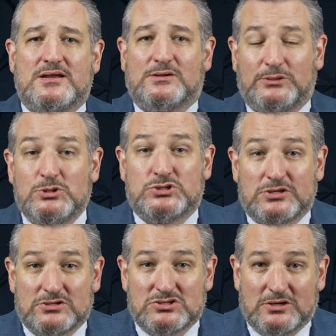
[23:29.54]
and inclusion
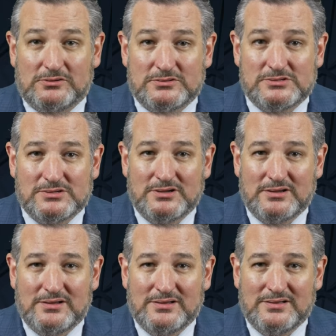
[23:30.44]
consultants
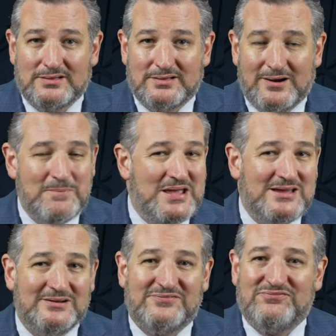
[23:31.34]
are
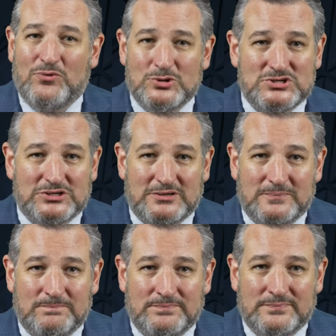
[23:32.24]
making a fortune
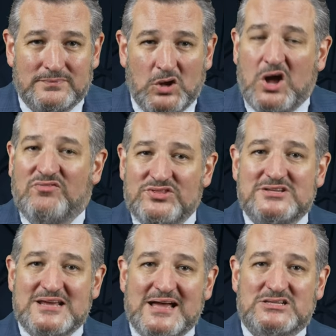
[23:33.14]
off of the
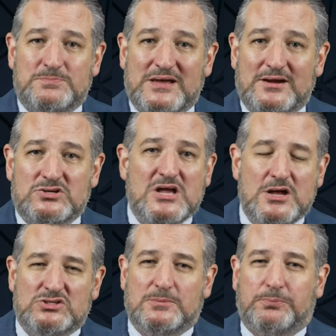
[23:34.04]
taxpayers
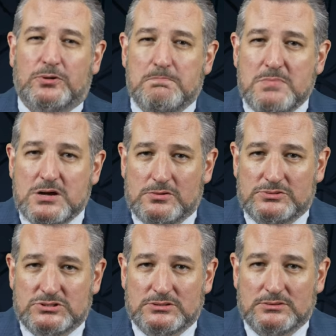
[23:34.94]
to
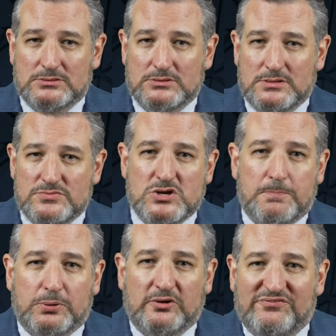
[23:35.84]
promote their
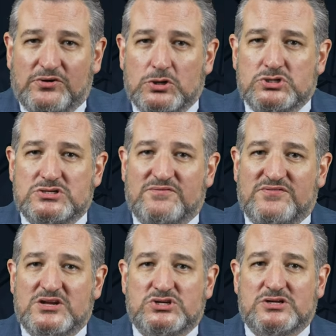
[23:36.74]
perverse
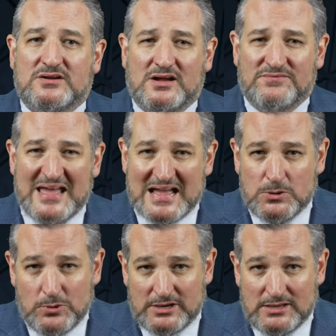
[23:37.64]
vision of
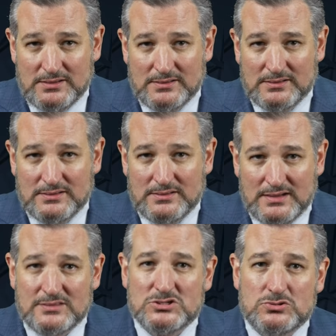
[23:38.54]
equity
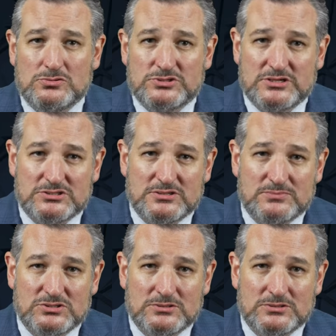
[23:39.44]
in the school system.